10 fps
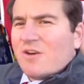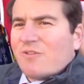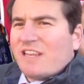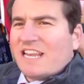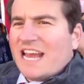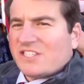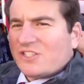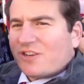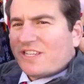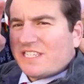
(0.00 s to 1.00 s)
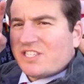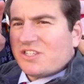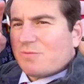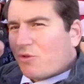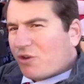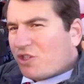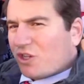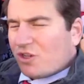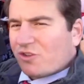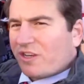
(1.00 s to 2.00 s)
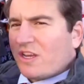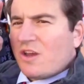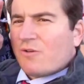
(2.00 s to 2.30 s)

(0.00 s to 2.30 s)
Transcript: We need to actually transition more children.